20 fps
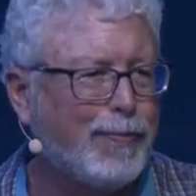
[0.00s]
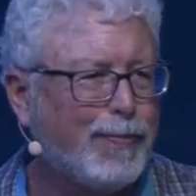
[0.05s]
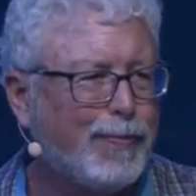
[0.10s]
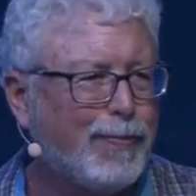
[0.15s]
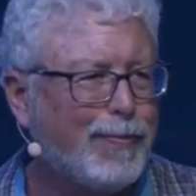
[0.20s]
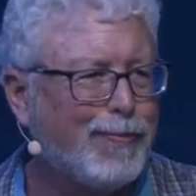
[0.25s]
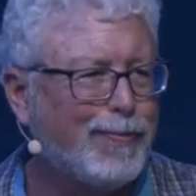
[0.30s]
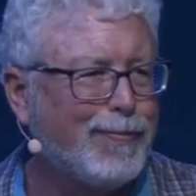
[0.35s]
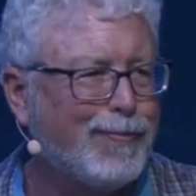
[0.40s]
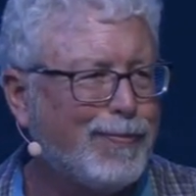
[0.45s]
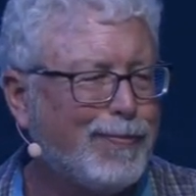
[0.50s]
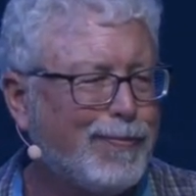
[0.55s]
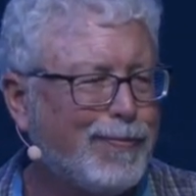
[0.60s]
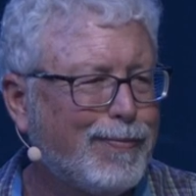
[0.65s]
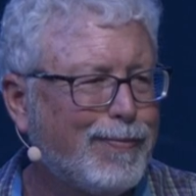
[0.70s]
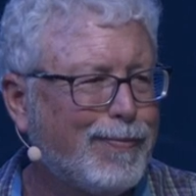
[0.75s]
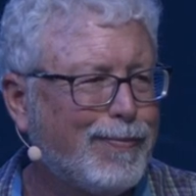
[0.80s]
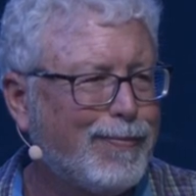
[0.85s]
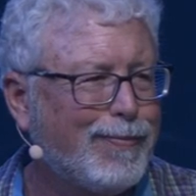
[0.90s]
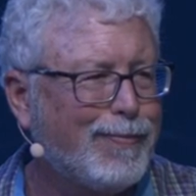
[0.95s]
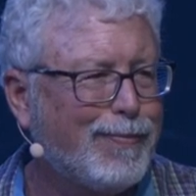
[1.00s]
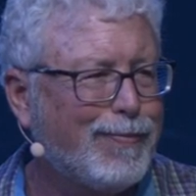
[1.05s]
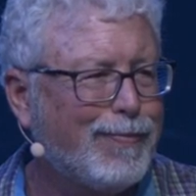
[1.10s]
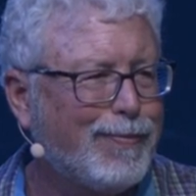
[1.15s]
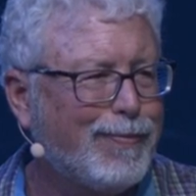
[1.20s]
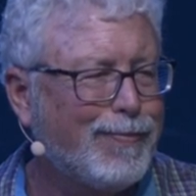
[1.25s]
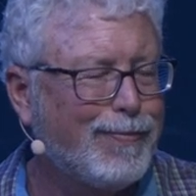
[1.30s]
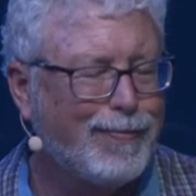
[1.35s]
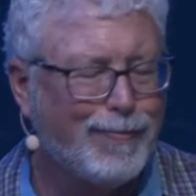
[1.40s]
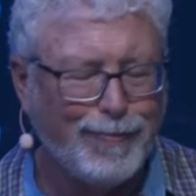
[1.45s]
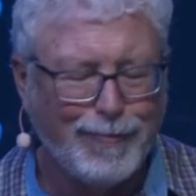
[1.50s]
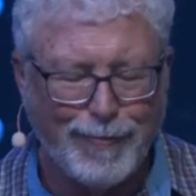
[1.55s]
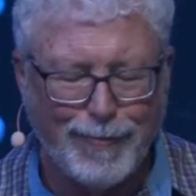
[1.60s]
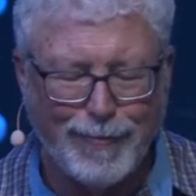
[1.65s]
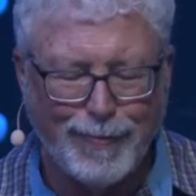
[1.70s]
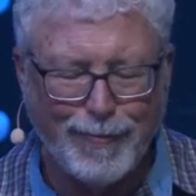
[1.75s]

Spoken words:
(no one is talking)